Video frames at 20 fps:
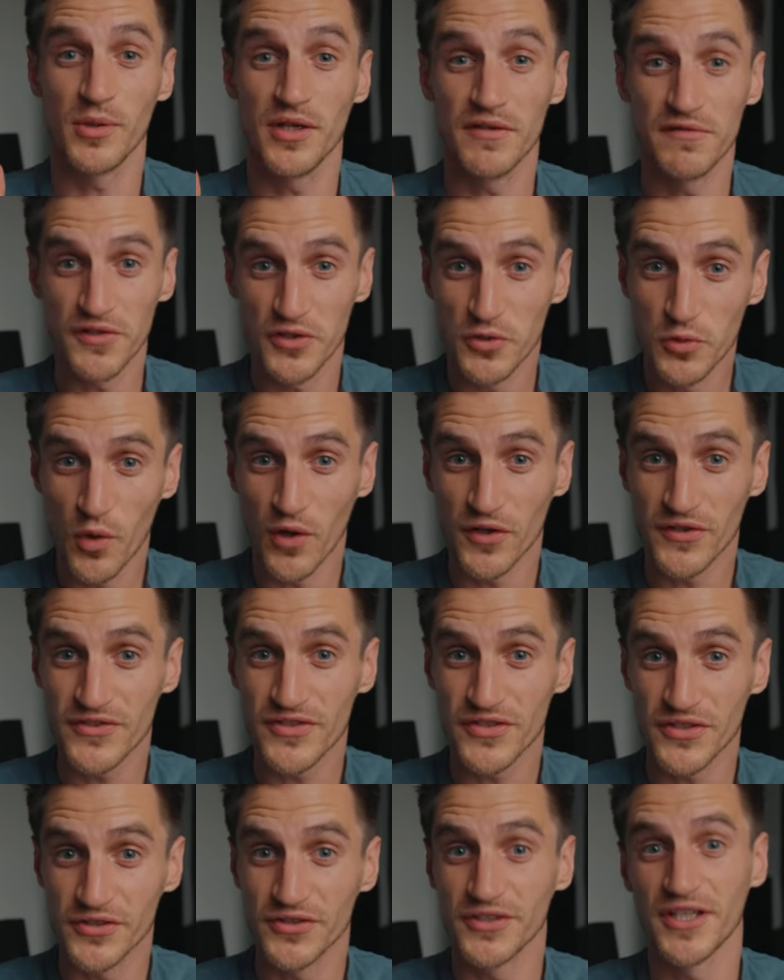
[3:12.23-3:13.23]
But if you want
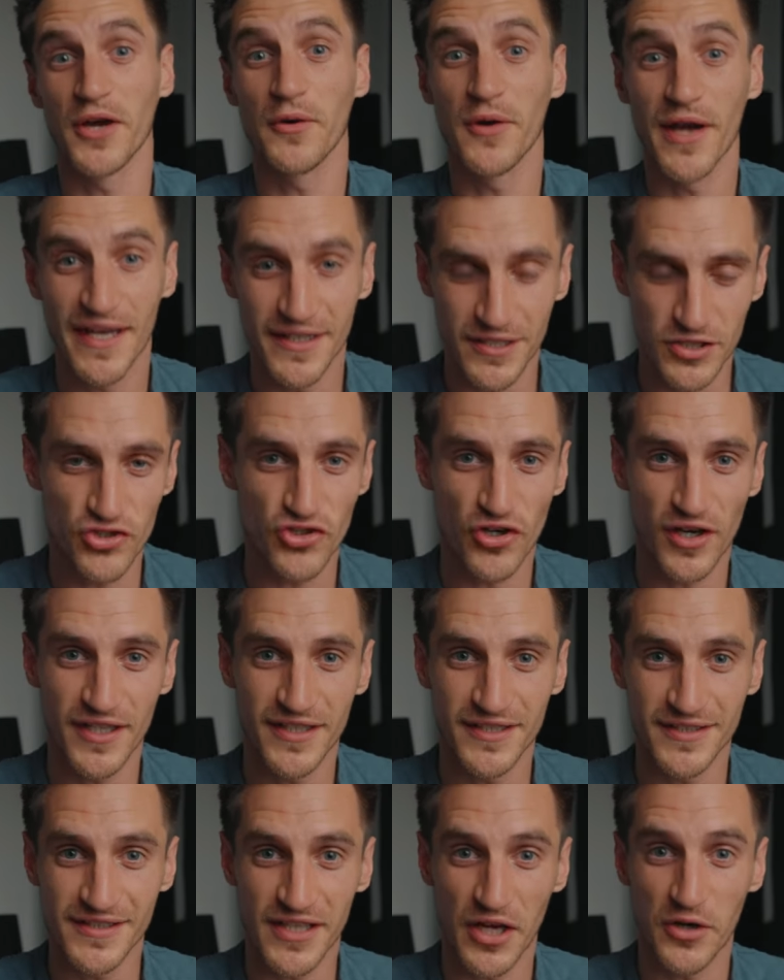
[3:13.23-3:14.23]
to go ahead and try
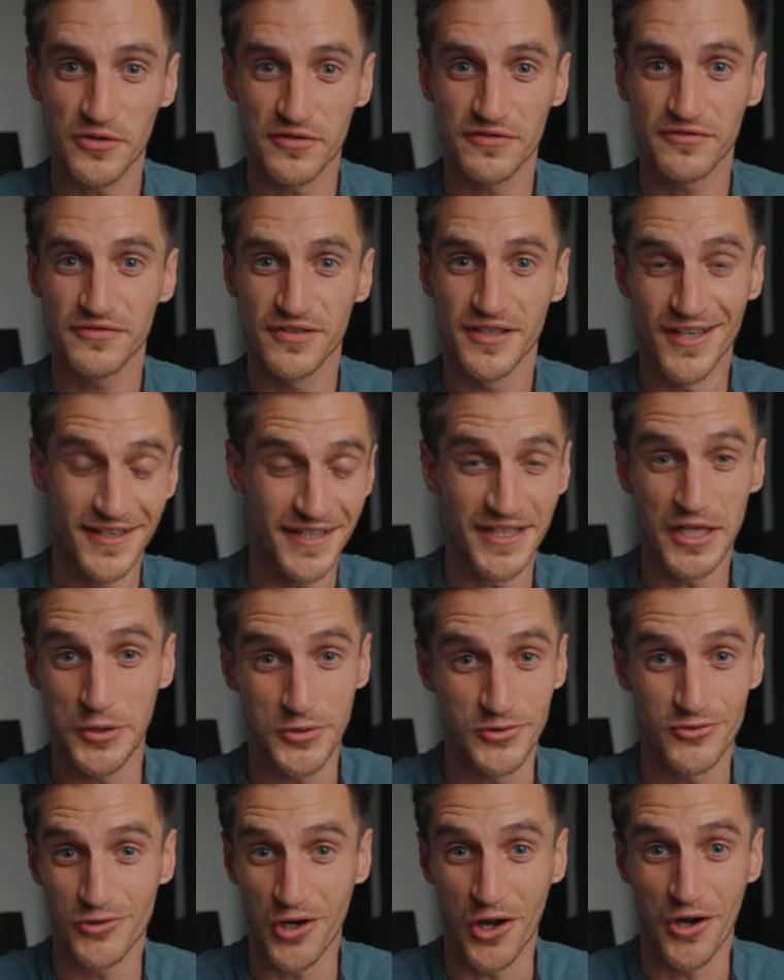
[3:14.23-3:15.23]
it yourself and it
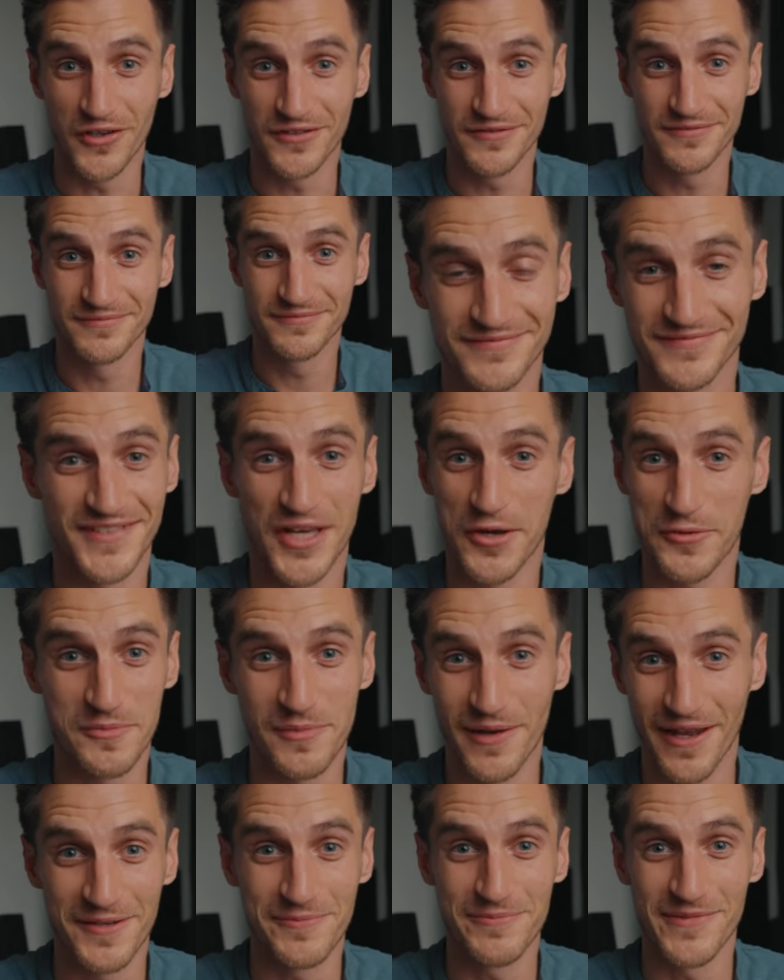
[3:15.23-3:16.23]
goes wrong, don't
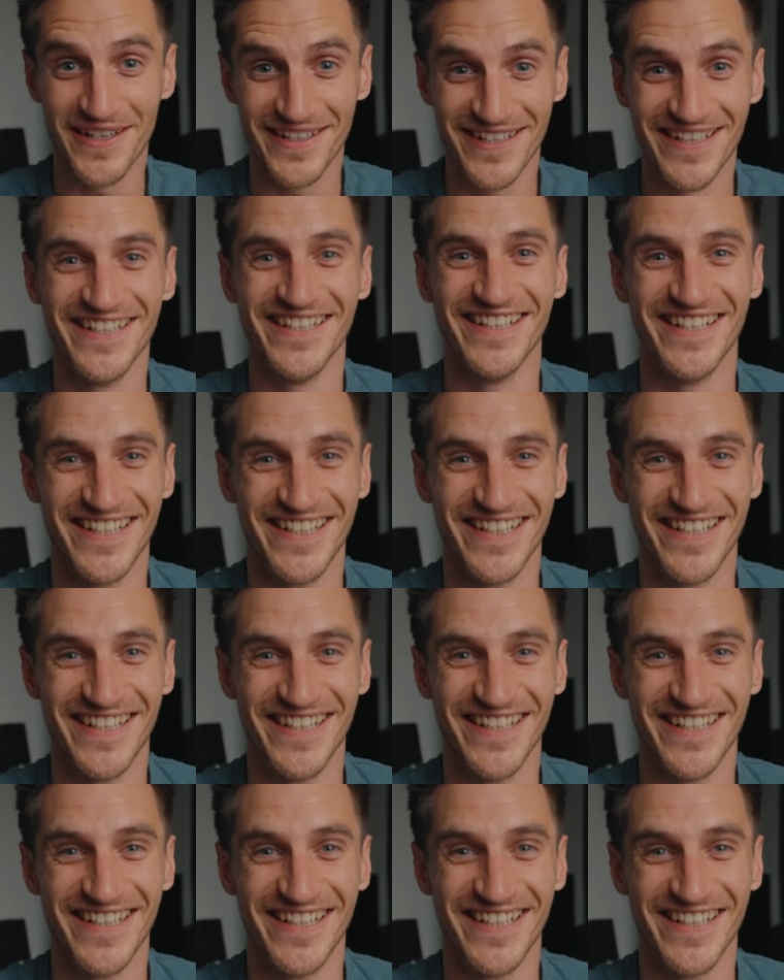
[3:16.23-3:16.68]
blame me.